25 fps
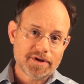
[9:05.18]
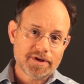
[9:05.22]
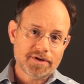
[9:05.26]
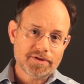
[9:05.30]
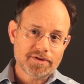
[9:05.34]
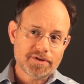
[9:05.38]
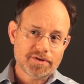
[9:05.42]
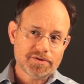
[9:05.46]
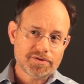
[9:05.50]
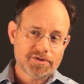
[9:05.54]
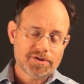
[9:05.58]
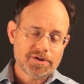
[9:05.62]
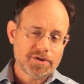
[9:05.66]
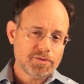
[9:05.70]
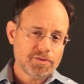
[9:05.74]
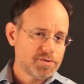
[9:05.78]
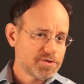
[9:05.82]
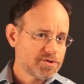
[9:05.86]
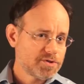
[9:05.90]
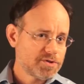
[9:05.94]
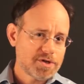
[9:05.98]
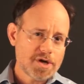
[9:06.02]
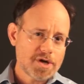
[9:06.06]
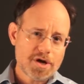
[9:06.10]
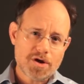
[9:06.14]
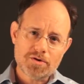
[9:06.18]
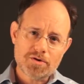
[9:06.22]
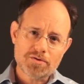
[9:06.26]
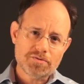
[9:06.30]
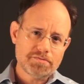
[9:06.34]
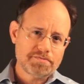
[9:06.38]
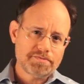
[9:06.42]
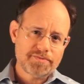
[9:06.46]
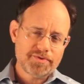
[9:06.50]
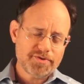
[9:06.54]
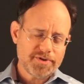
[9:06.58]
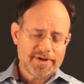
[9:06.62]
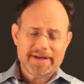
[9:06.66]
although she was
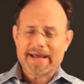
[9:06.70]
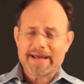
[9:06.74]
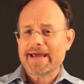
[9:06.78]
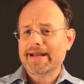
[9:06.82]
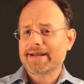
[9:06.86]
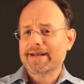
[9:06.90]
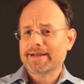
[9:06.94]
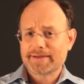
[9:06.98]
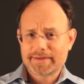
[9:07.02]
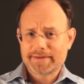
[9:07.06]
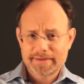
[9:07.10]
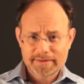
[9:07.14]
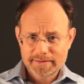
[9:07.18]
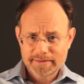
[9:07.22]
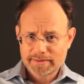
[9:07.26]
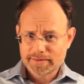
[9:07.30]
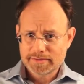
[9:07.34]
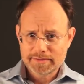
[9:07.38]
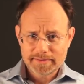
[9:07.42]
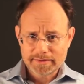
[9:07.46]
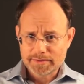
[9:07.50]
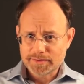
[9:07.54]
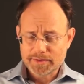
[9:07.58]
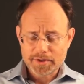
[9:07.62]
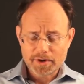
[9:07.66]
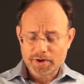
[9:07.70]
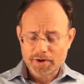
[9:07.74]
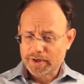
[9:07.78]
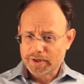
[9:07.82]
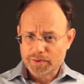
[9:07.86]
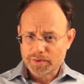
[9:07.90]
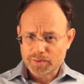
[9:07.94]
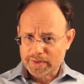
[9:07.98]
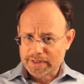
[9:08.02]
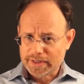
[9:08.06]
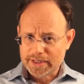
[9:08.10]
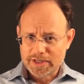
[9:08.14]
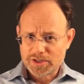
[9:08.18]
no fanatic
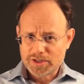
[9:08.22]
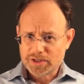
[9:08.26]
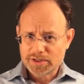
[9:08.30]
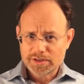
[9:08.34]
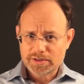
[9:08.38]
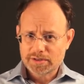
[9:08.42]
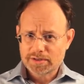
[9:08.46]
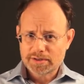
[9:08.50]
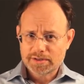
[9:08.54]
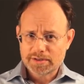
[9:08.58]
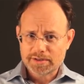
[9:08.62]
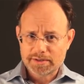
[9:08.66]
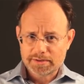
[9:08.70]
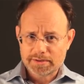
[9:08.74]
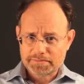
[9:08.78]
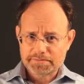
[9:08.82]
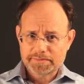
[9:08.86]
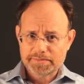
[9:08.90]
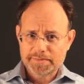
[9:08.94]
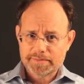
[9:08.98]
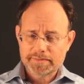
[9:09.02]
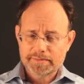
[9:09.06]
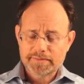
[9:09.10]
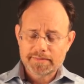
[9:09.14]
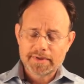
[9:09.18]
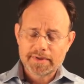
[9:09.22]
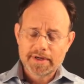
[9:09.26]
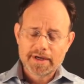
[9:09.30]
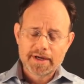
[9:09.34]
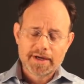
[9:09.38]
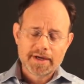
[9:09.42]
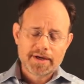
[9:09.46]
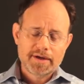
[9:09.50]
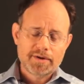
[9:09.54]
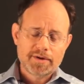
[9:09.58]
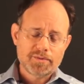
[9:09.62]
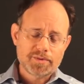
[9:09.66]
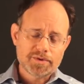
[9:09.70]
regarding religion, she
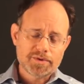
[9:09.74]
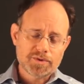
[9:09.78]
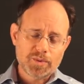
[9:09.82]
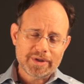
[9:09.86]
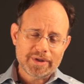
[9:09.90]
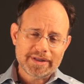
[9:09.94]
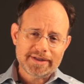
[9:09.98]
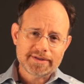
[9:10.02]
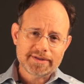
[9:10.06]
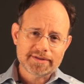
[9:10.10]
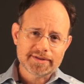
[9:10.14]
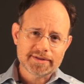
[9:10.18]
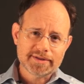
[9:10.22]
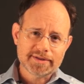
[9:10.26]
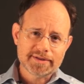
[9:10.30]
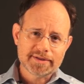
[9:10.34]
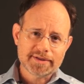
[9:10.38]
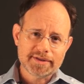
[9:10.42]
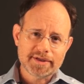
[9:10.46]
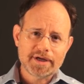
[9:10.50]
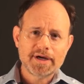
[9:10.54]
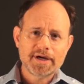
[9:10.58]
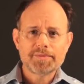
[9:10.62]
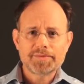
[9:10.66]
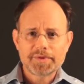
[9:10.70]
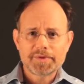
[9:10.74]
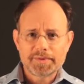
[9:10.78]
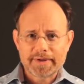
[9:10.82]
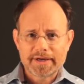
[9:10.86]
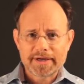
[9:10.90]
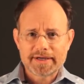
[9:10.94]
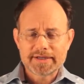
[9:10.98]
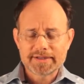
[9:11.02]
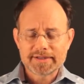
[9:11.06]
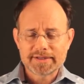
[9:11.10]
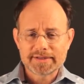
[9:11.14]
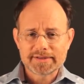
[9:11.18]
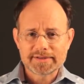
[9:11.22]
was willing to
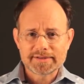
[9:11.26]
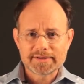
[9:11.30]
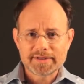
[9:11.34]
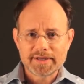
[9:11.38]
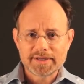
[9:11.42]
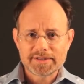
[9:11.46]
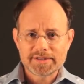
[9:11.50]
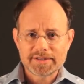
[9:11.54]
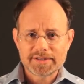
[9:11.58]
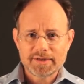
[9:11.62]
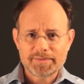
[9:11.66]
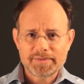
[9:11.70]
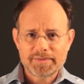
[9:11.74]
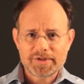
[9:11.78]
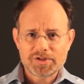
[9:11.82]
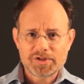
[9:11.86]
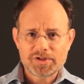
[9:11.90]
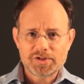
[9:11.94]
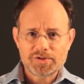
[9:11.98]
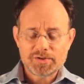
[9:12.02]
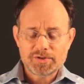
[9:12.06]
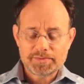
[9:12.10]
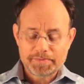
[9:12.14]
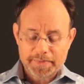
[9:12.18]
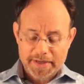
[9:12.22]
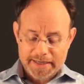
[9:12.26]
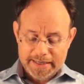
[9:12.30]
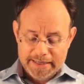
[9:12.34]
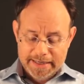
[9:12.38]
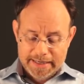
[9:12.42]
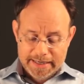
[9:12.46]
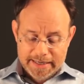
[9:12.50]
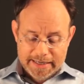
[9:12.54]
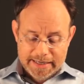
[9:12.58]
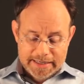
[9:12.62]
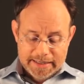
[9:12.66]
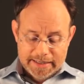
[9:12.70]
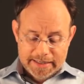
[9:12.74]
compromise on some issues, but
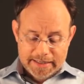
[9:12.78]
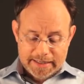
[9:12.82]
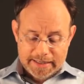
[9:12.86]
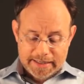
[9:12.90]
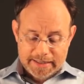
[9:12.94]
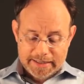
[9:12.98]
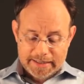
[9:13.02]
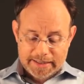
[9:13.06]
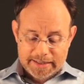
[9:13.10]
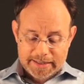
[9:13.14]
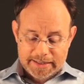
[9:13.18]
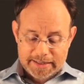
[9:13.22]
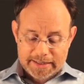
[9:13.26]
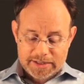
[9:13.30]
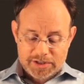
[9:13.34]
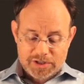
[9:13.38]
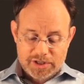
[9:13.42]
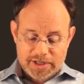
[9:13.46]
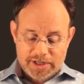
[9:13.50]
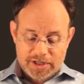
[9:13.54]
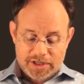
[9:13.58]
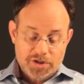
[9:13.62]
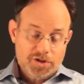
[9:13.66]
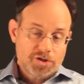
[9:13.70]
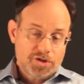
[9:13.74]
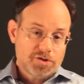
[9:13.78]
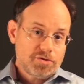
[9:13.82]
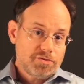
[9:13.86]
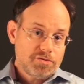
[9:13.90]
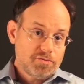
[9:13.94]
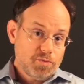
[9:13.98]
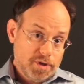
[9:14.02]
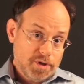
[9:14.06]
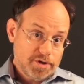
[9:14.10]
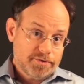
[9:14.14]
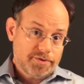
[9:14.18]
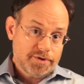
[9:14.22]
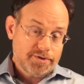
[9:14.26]
she issued
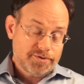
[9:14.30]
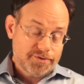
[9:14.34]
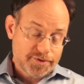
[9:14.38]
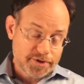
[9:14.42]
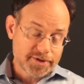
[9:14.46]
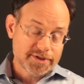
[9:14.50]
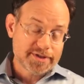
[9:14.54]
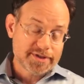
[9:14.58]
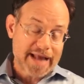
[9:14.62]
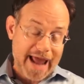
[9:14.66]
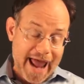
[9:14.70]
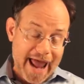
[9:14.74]
one of her first